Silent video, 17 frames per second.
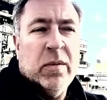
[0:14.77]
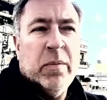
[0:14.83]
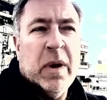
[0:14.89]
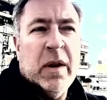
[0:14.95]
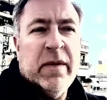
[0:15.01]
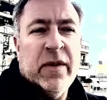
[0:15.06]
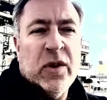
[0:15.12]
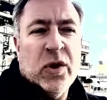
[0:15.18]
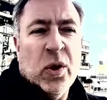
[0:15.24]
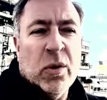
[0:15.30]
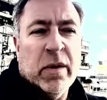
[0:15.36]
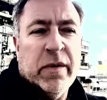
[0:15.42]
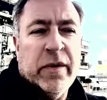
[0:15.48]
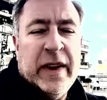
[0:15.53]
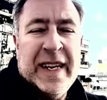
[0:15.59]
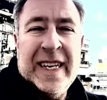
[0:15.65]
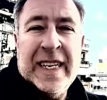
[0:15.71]
But
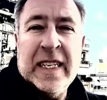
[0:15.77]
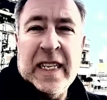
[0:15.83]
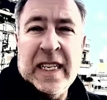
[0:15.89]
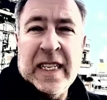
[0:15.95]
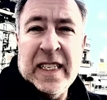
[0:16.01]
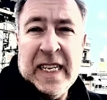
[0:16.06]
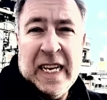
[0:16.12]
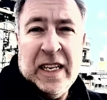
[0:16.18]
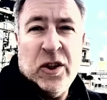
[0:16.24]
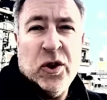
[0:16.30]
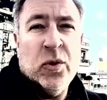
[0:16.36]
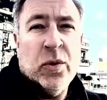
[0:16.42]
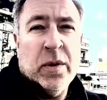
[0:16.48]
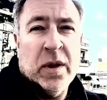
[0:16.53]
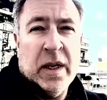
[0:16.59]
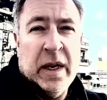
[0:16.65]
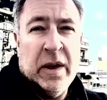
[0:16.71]
photography is an
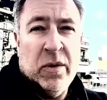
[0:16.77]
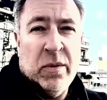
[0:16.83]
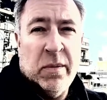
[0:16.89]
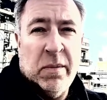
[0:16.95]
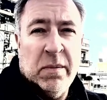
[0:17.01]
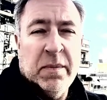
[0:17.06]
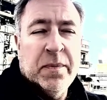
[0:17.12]
essential skill.